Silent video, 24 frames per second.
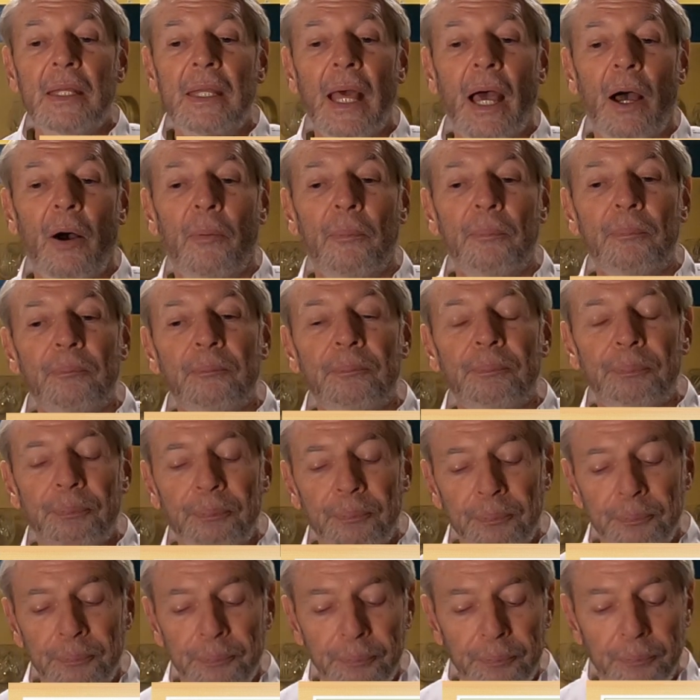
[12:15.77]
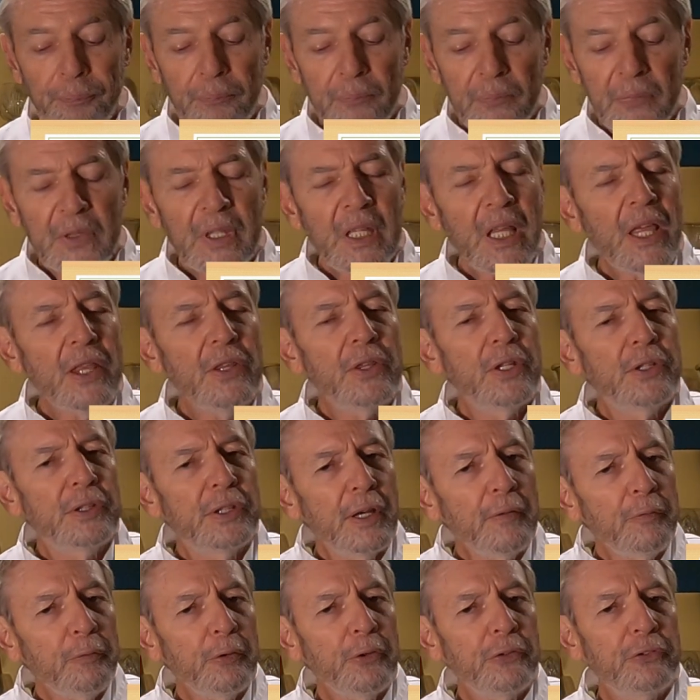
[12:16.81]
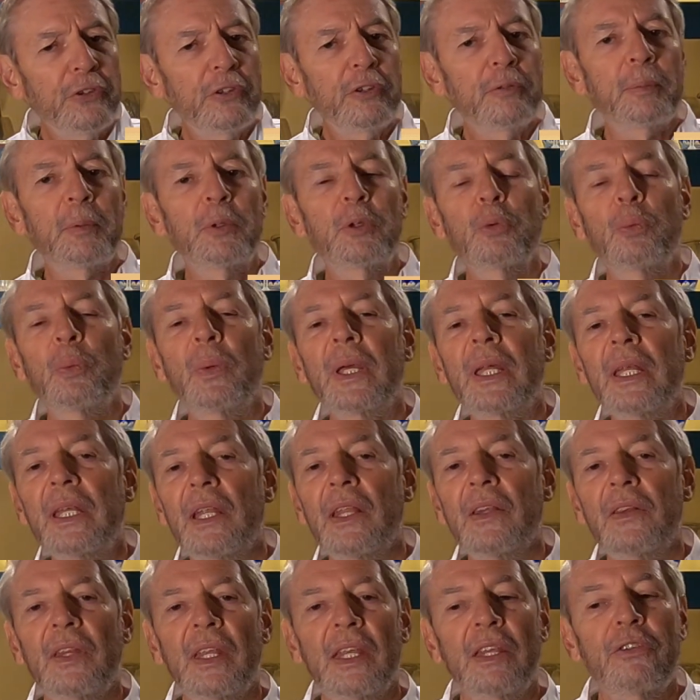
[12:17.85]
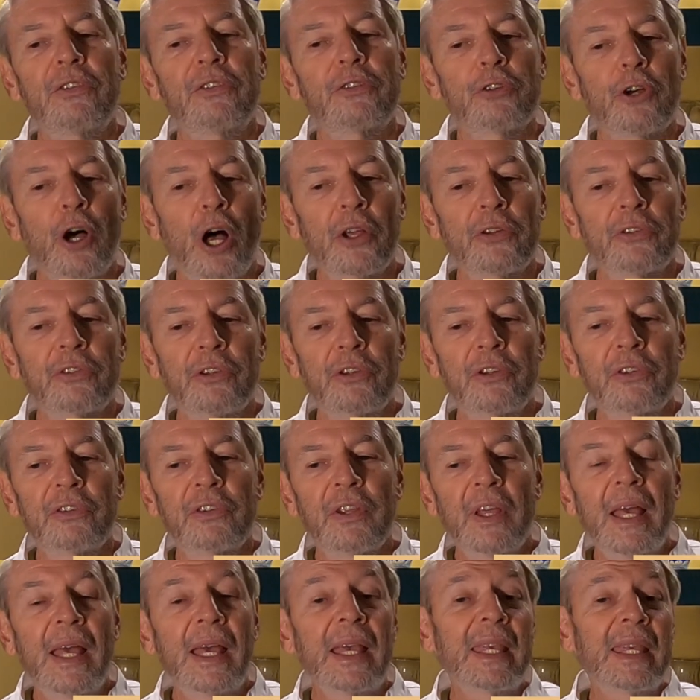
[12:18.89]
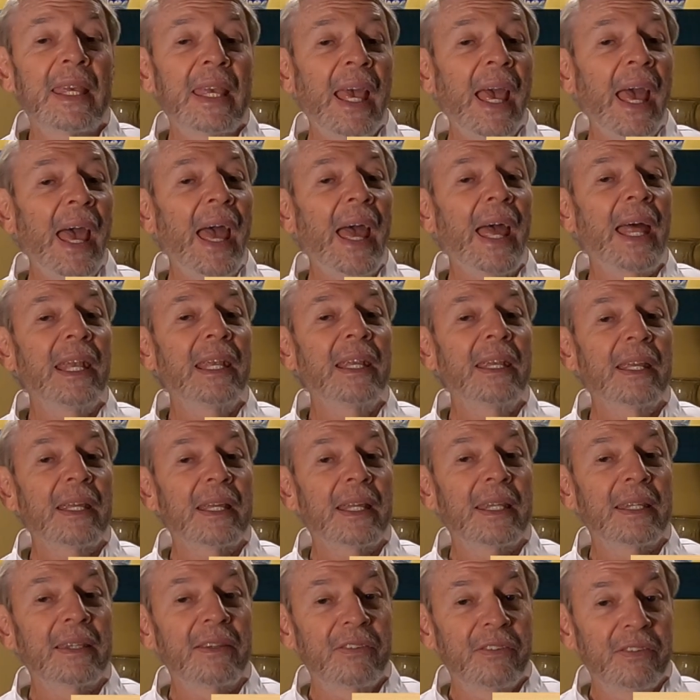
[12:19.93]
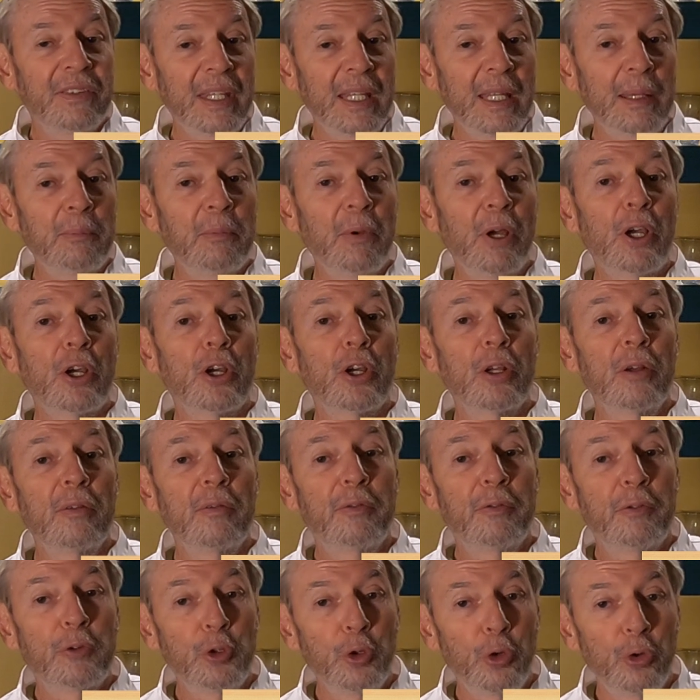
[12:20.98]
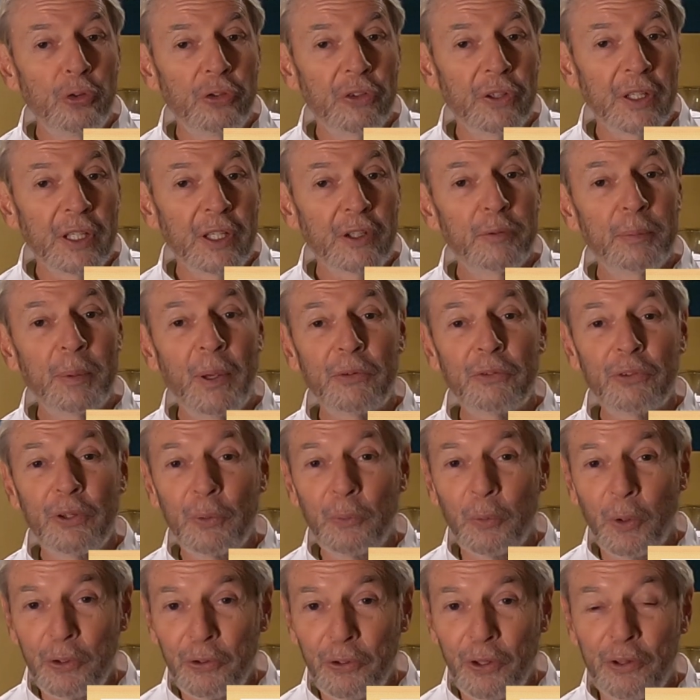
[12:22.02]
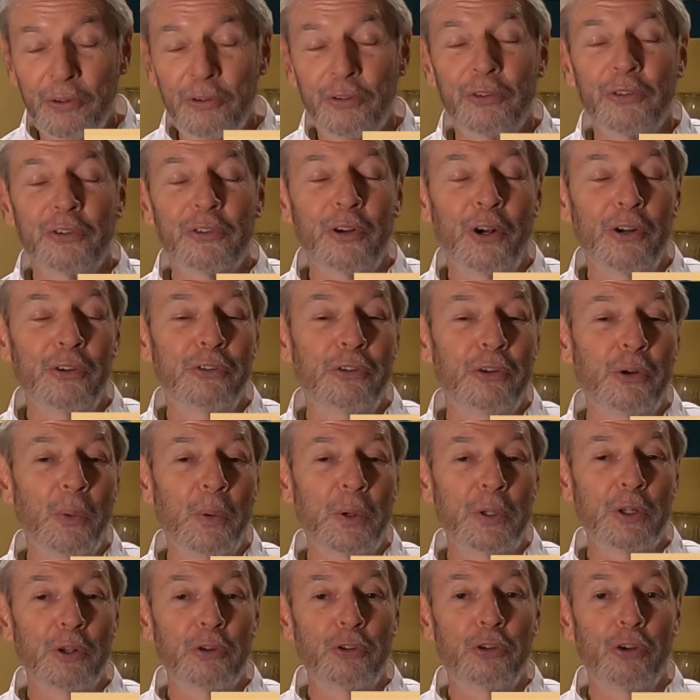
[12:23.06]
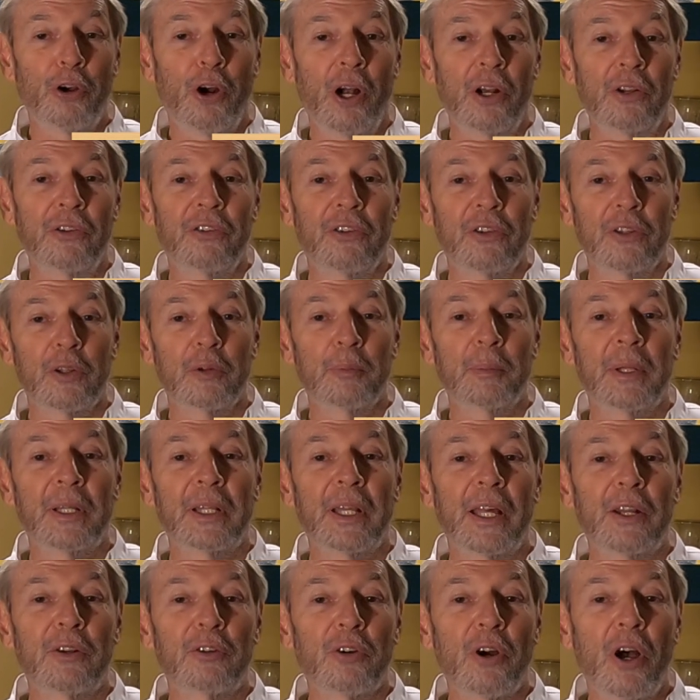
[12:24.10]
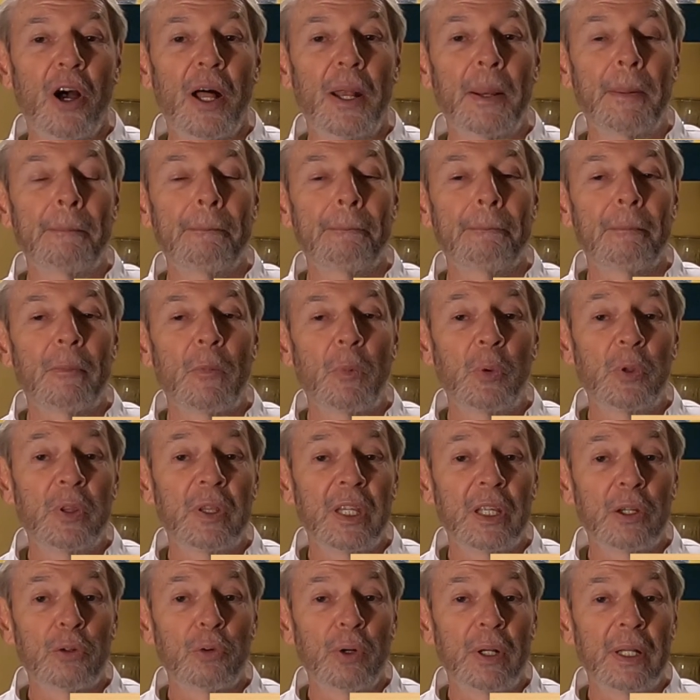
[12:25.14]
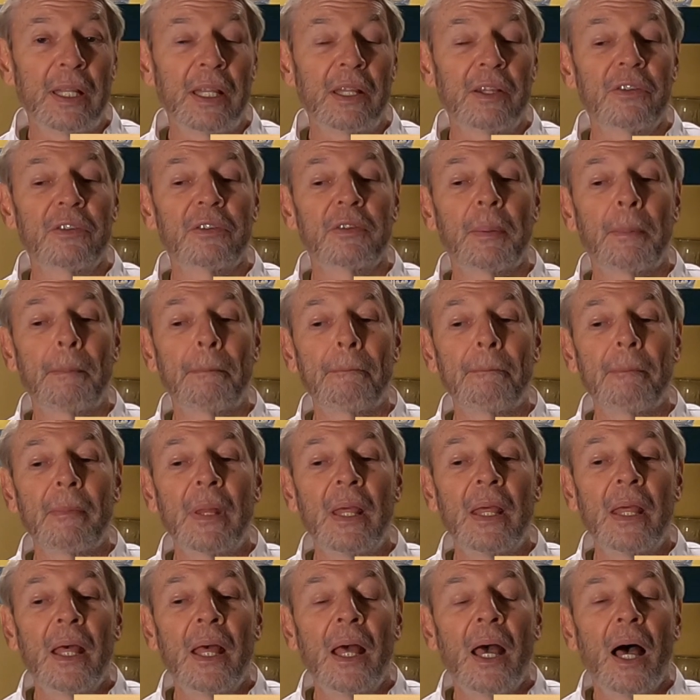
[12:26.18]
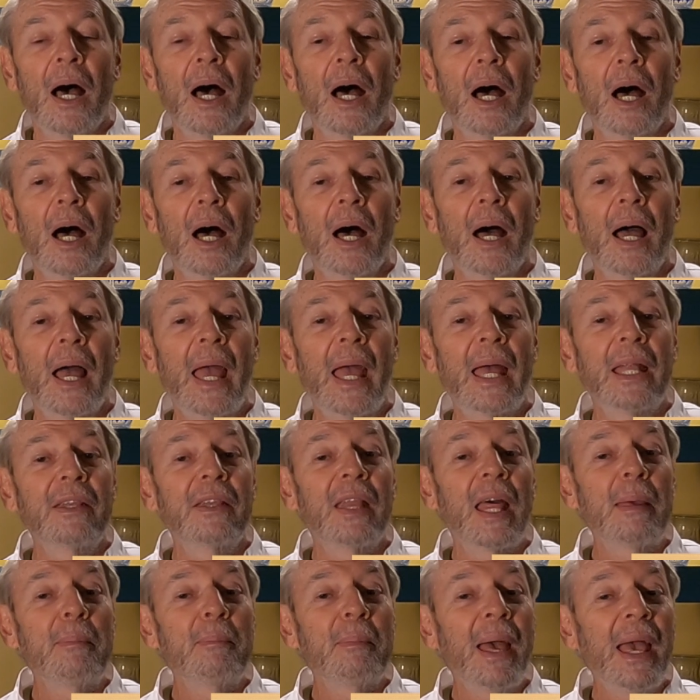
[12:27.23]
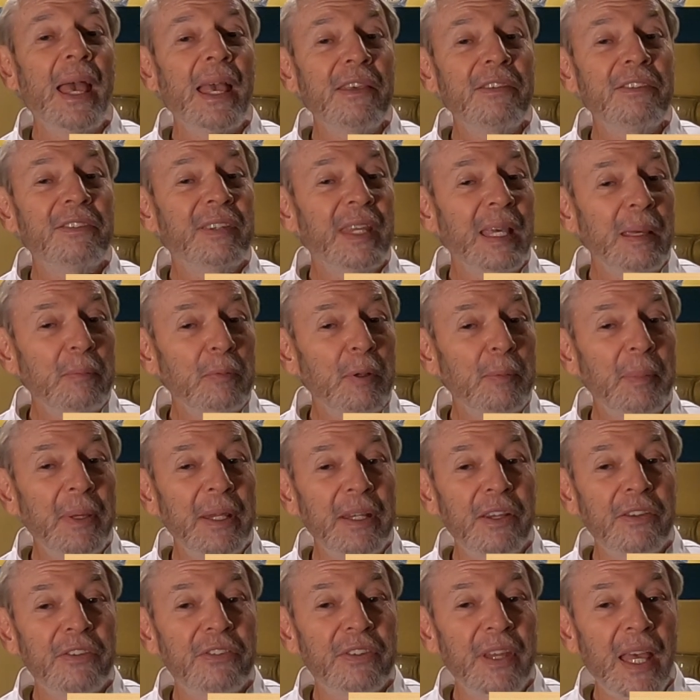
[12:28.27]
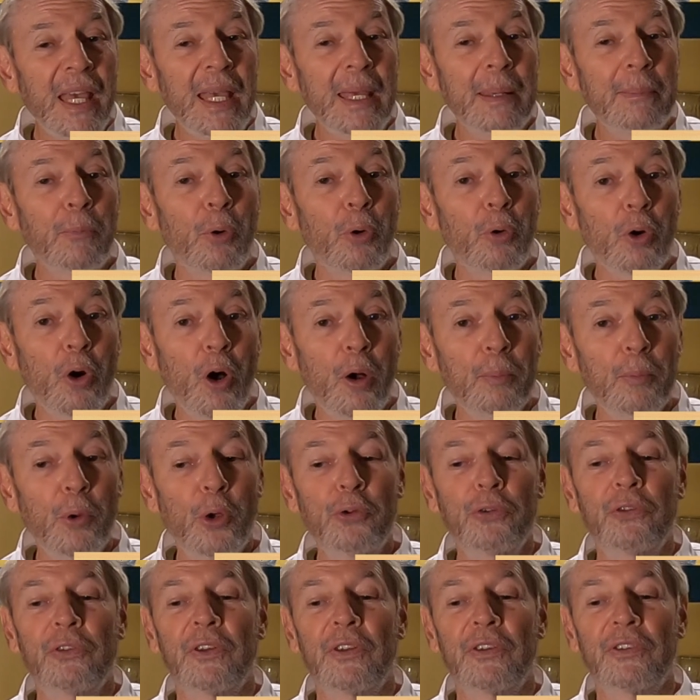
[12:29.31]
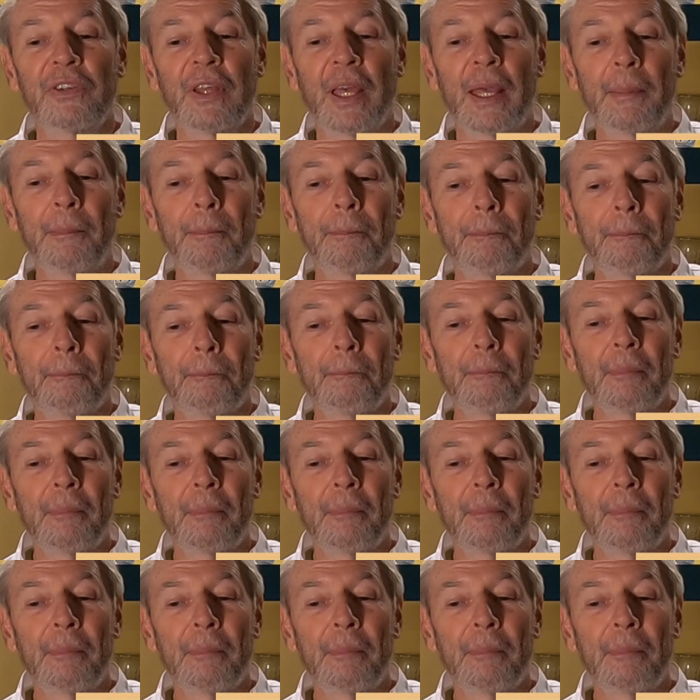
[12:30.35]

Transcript: Now, the differences between these sauces can seem confusing, especially once I start showing the charts a little bit later on with the ingredients. Uh, and they may seem to be the same or almost the same.